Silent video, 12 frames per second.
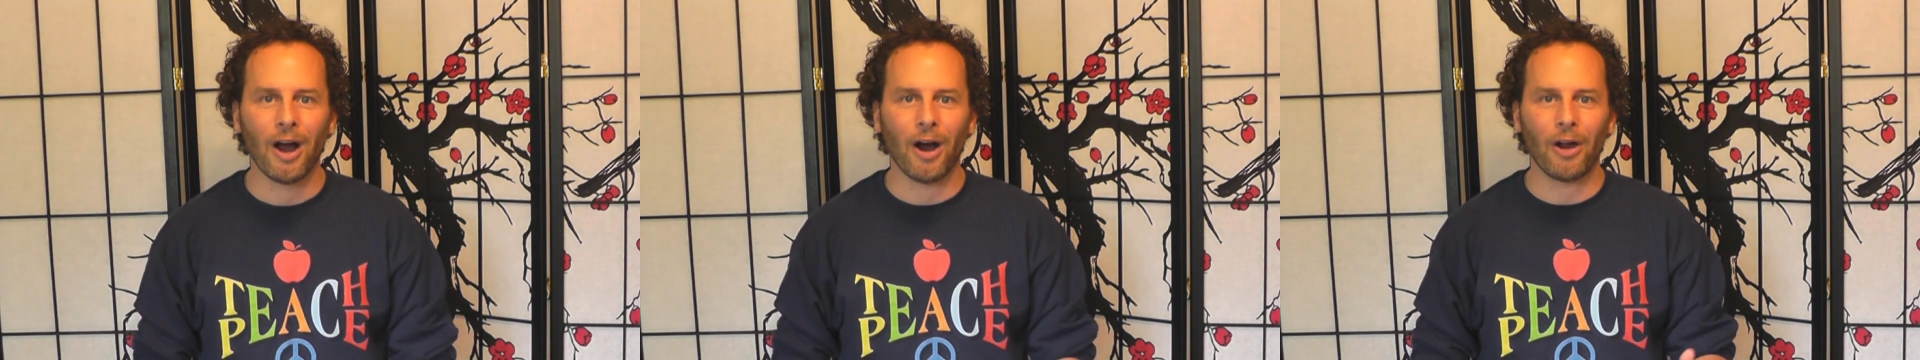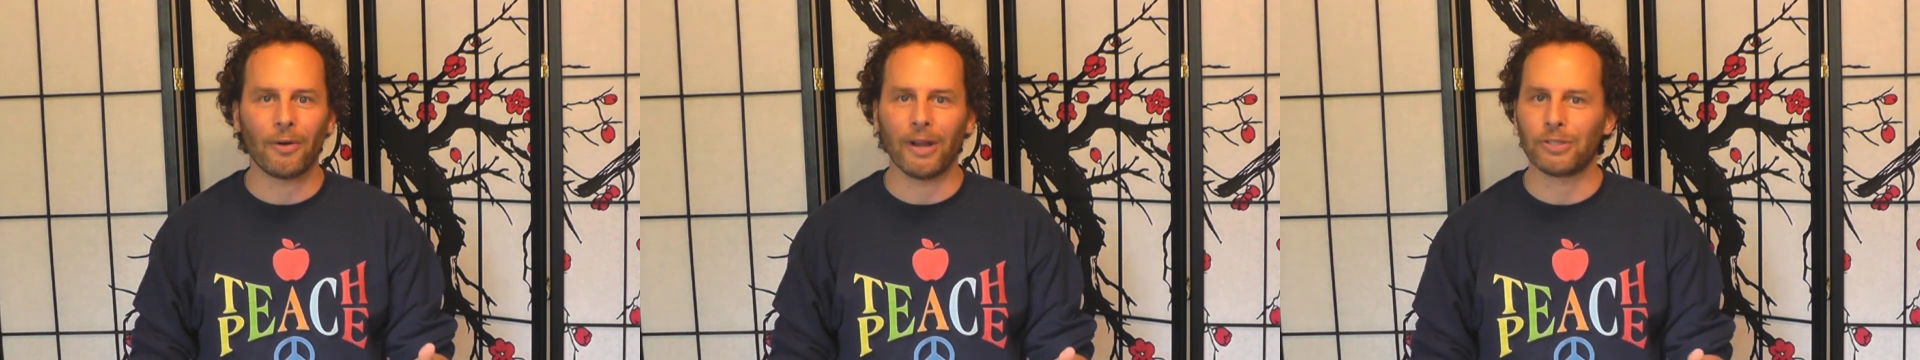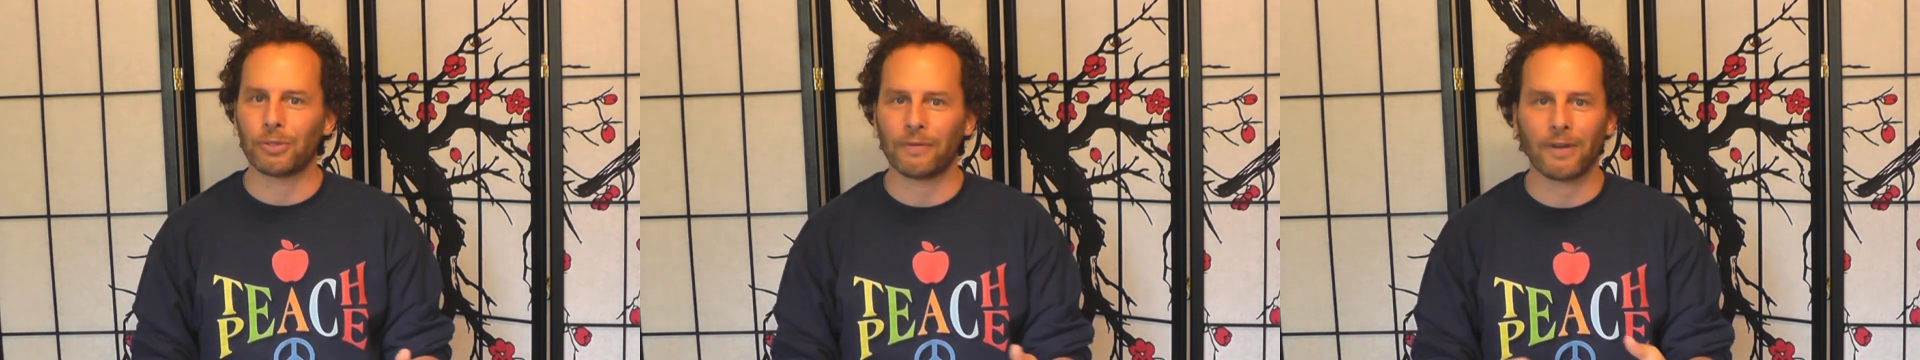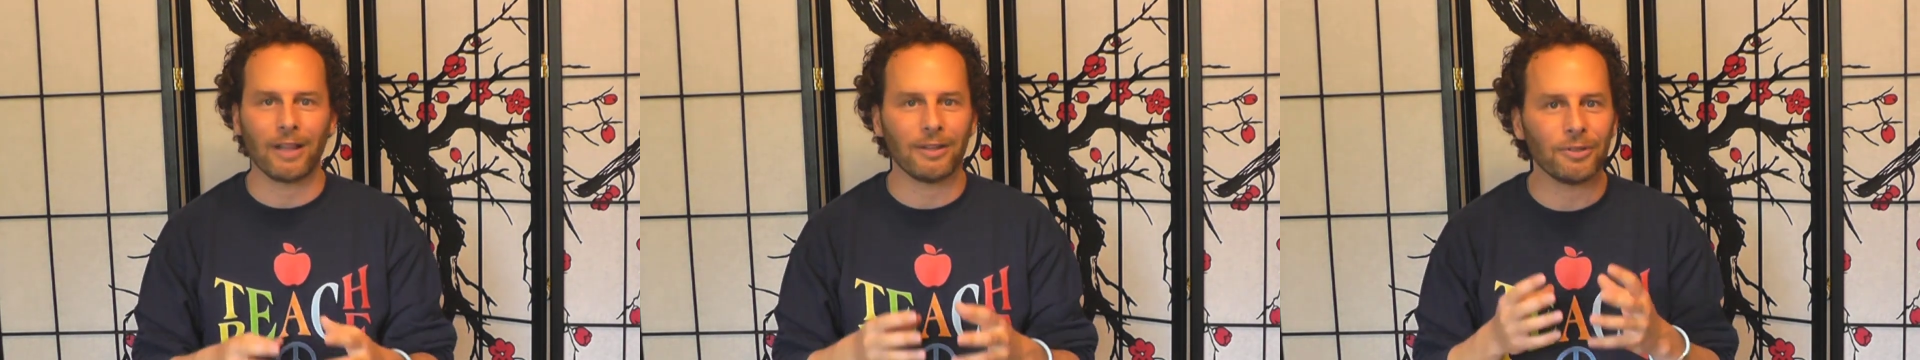Alright, so
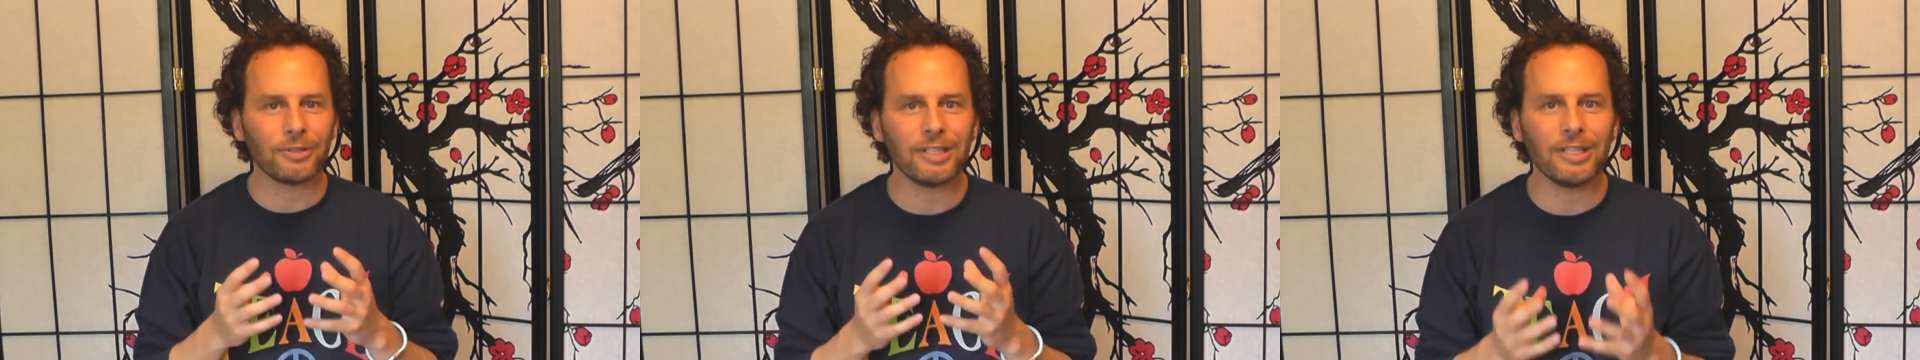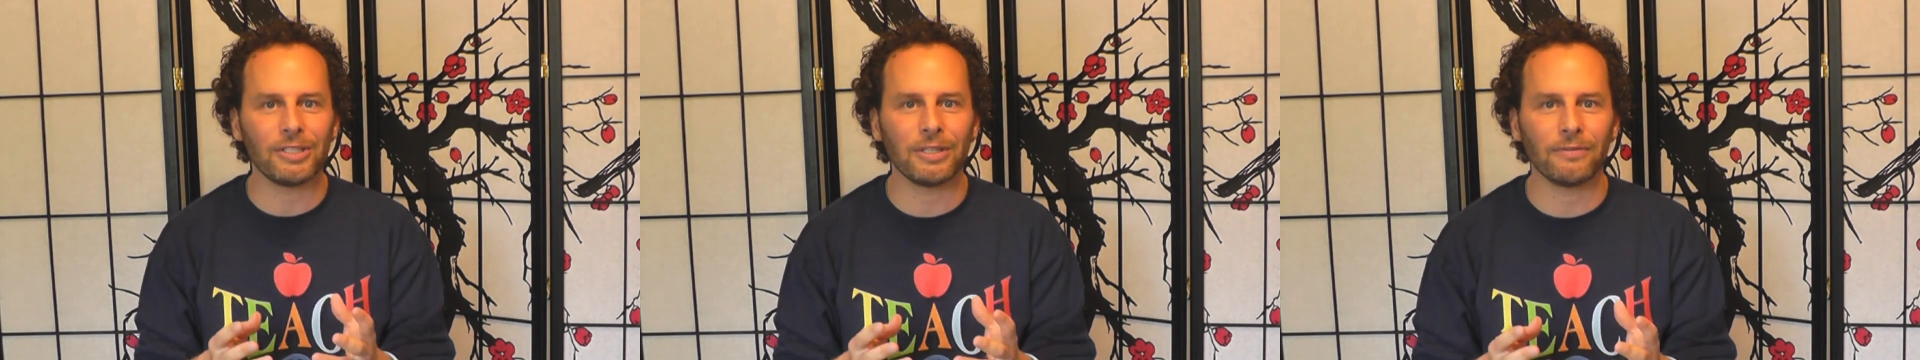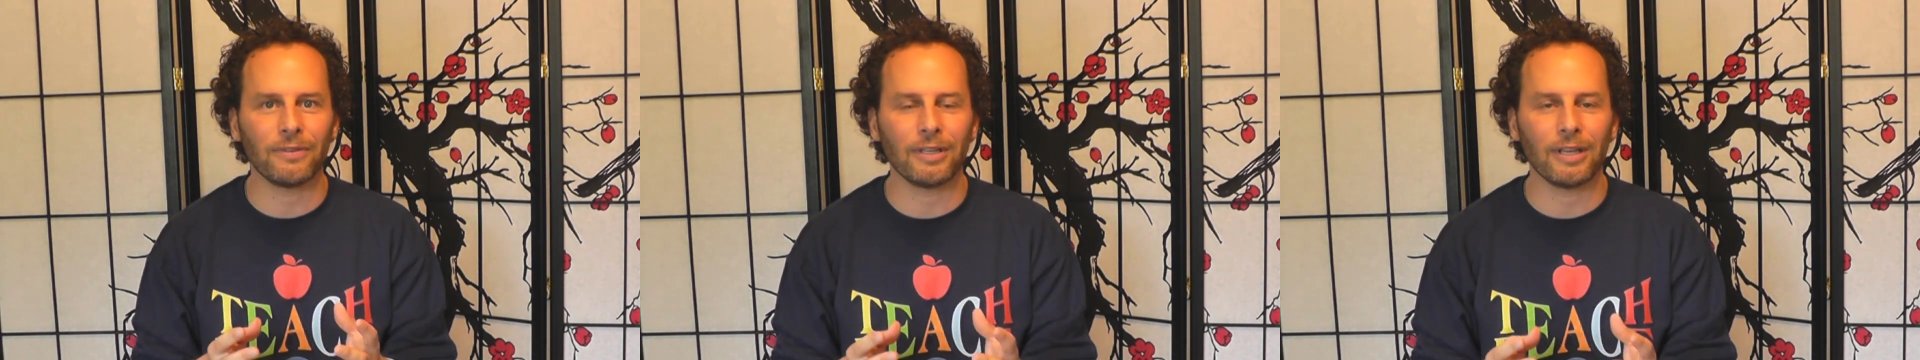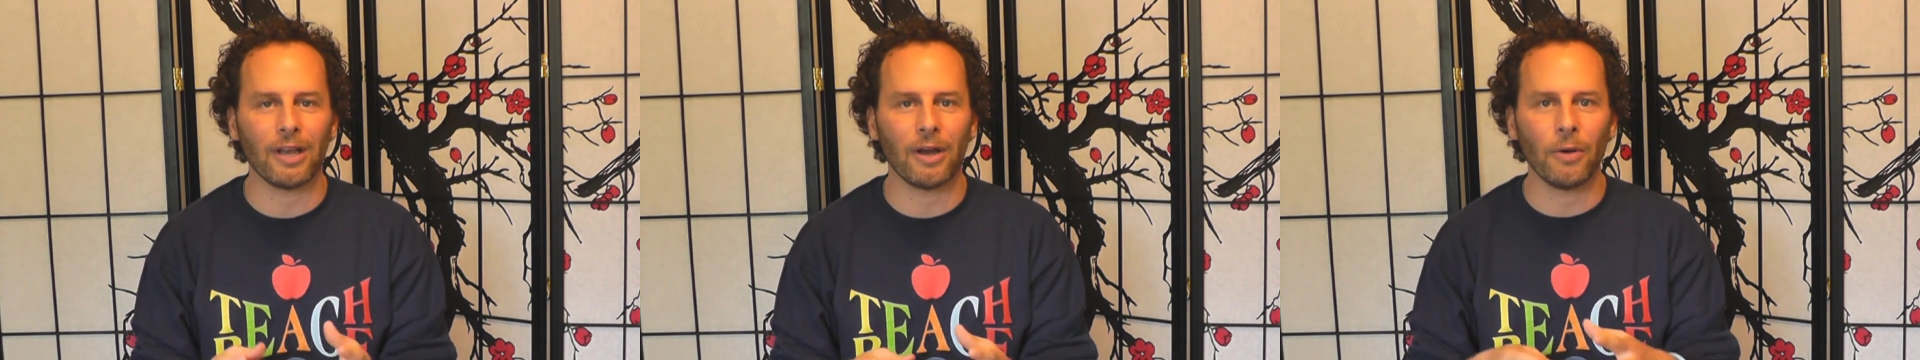I've got a little teaching
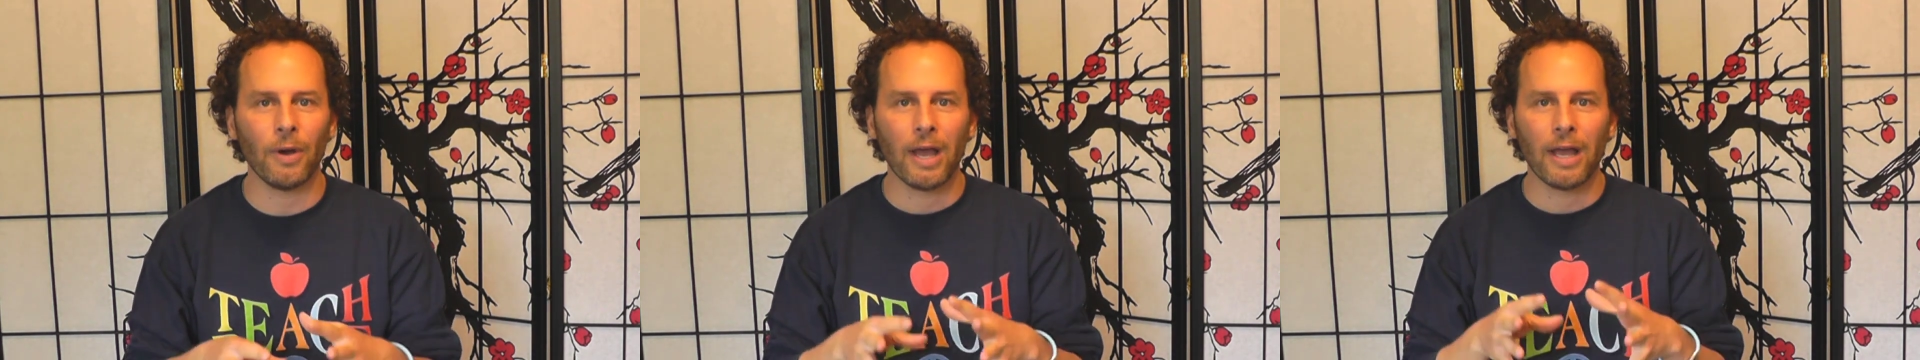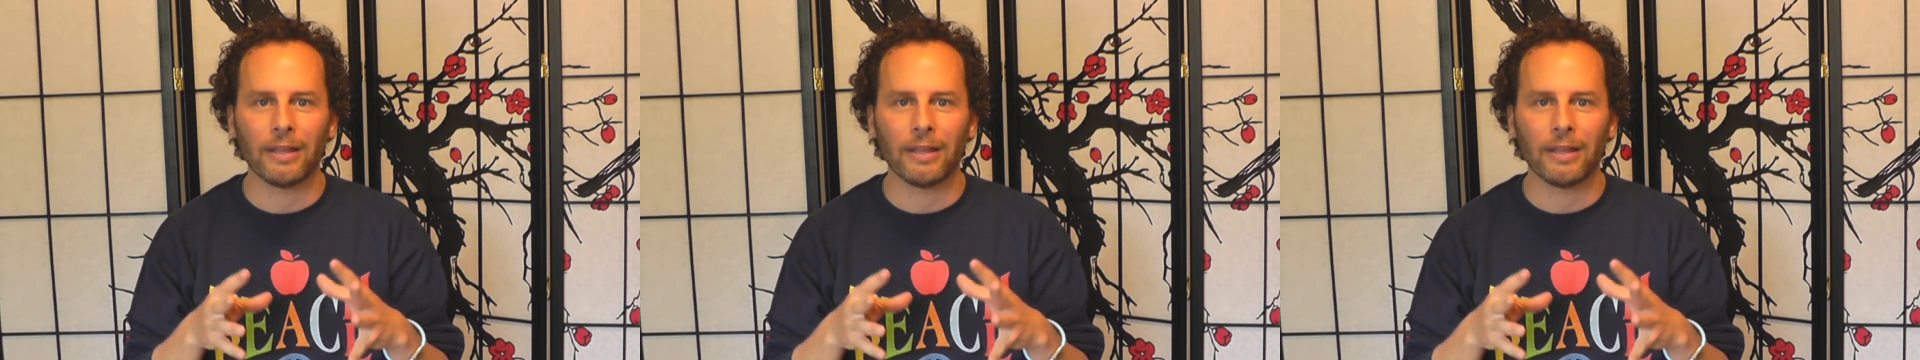video